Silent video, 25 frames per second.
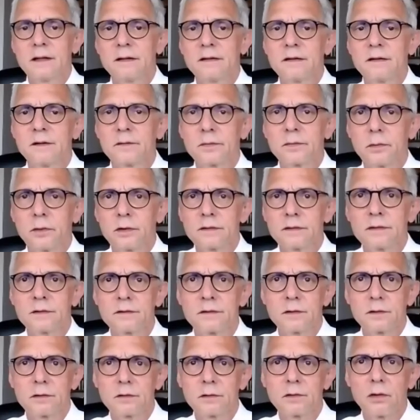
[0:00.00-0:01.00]
study. This was
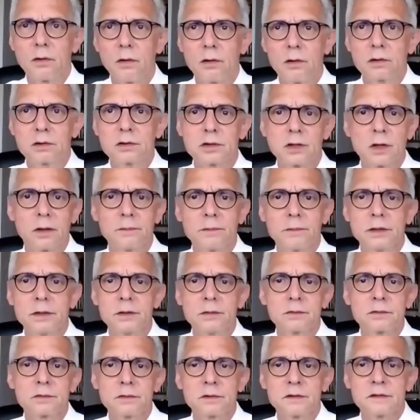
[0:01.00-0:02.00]
the so-called
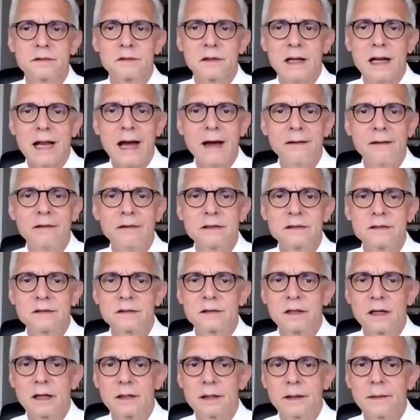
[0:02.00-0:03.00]
German Uterus 11
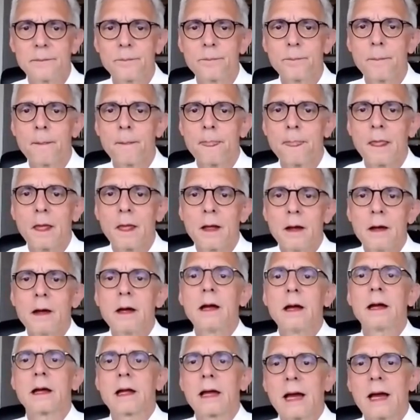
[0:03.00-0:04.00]
study.
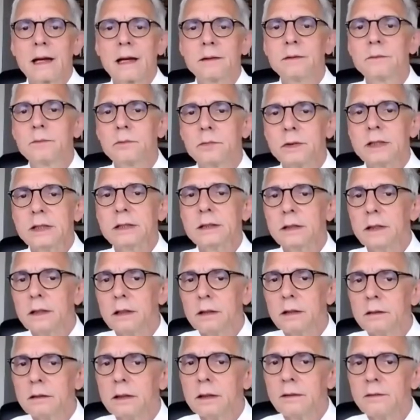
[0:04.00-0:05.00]
Again, we
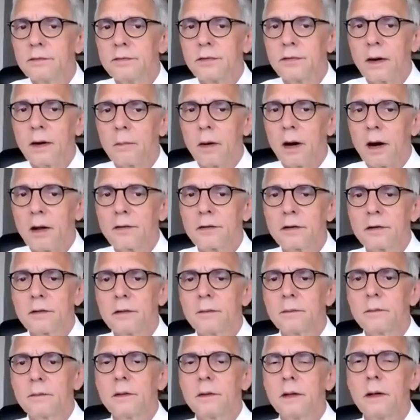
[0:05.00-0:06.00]
know from
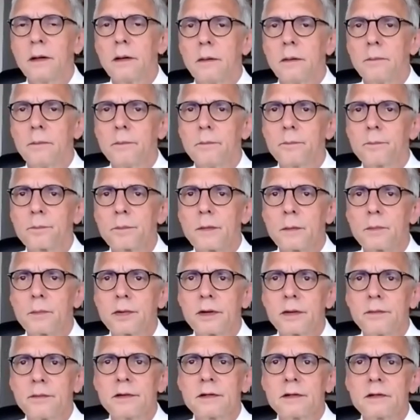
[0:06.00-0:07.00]
other um,
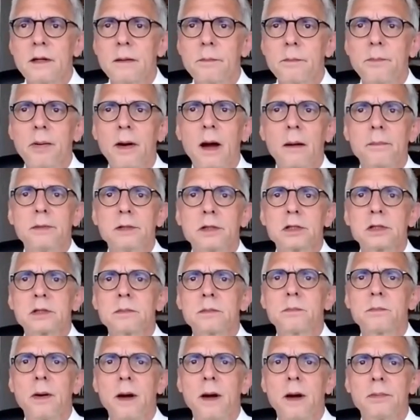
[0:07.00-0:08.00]
previously
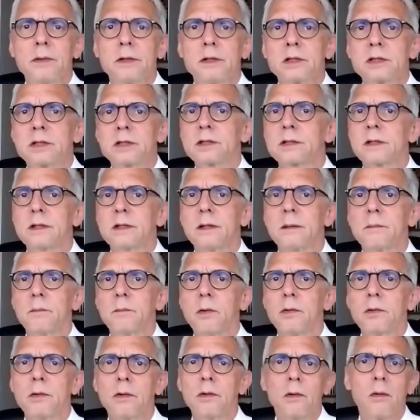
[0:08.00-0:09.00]
published, published uh,
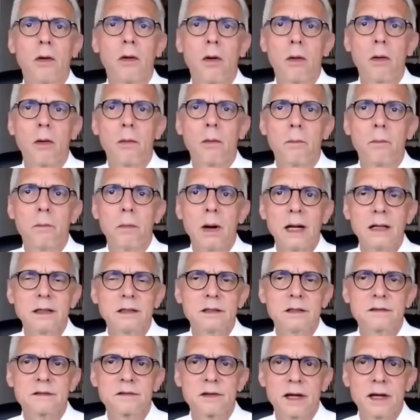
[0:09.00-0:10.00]
mono or
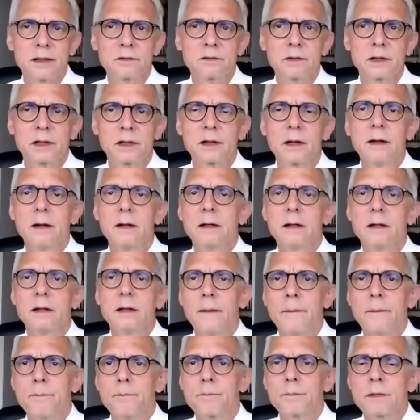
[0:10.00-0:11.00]
multicentric
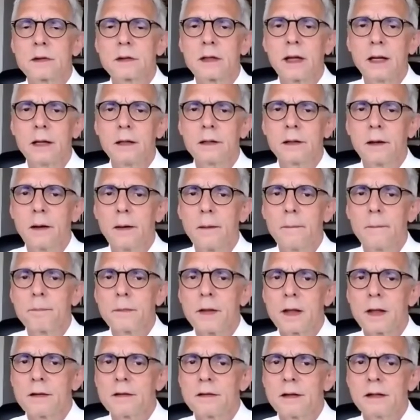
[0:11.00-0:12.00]
um,
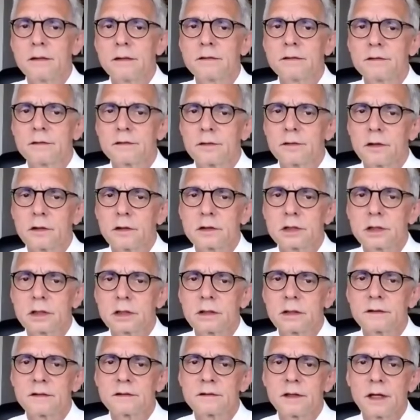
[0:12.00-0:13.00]
data that the
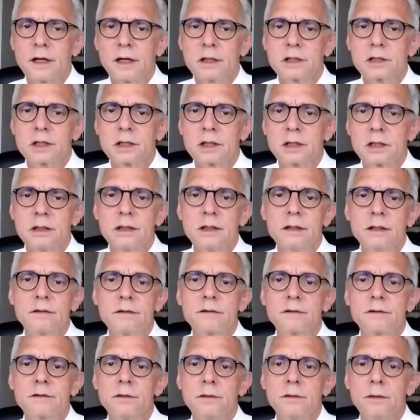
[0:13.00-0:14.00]
surgical staging
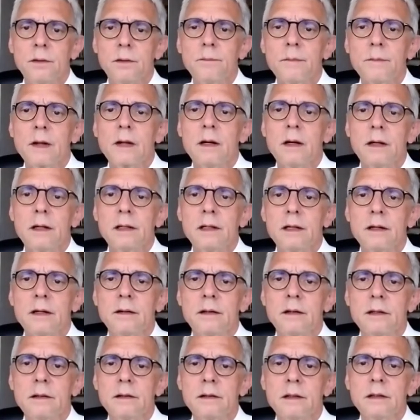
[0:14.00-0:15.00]
leads to in
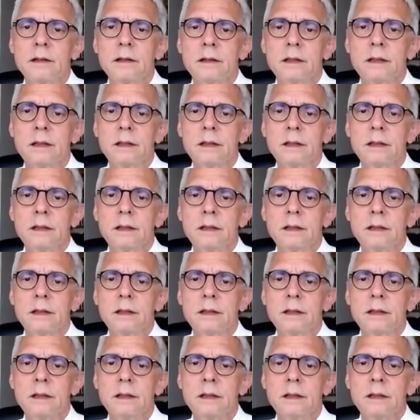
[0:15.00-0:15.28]
a